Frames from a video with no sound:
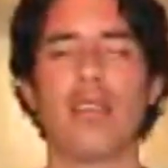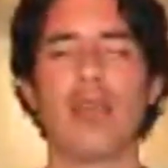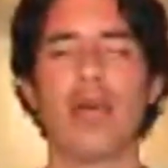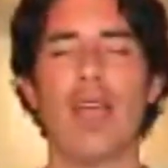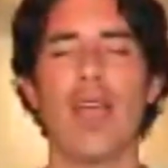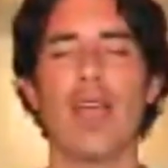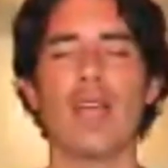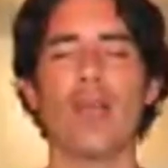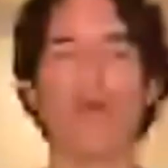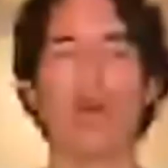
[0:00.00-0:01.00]
through
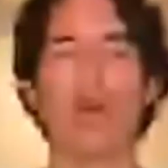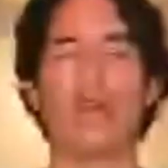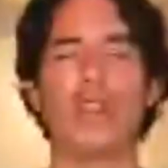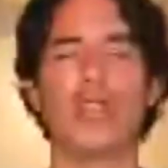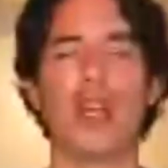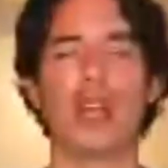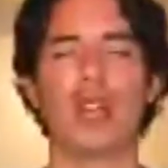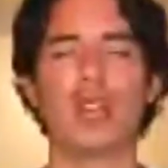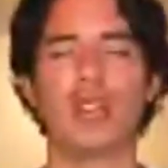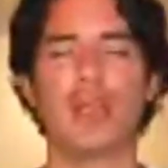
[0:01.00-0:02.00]
every one of the
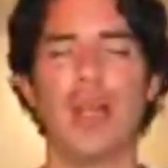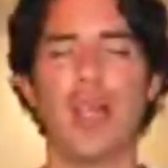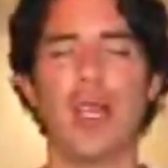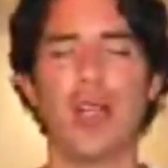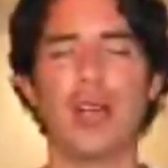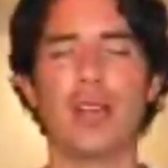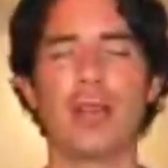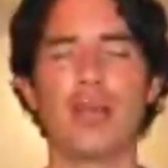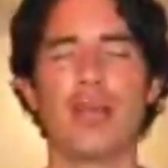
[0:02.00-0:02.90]
chakras in my head.